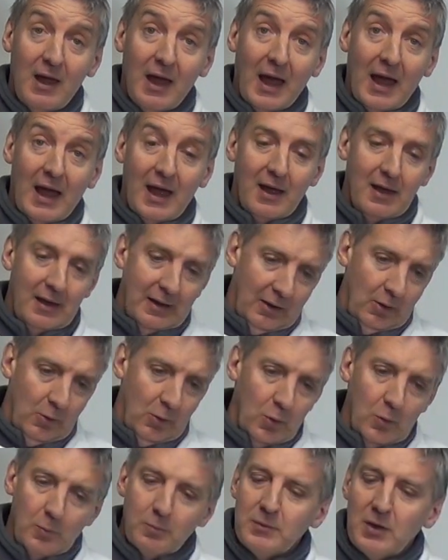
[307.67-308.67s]
uh,
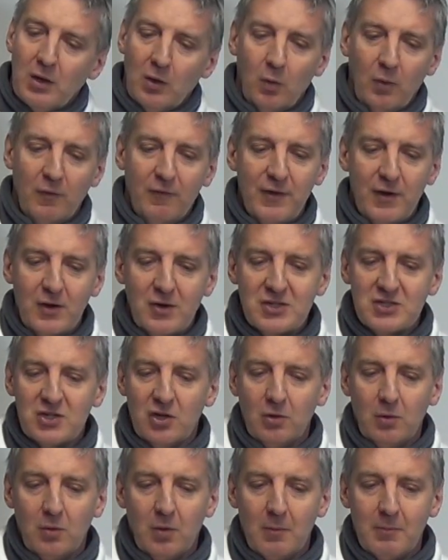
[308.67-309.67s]
or you know various
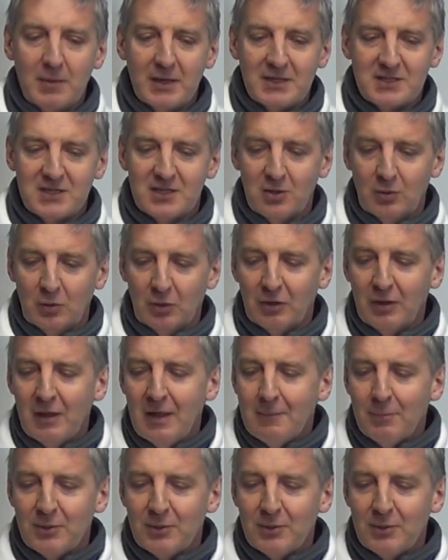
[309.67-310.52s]
other means of doing it.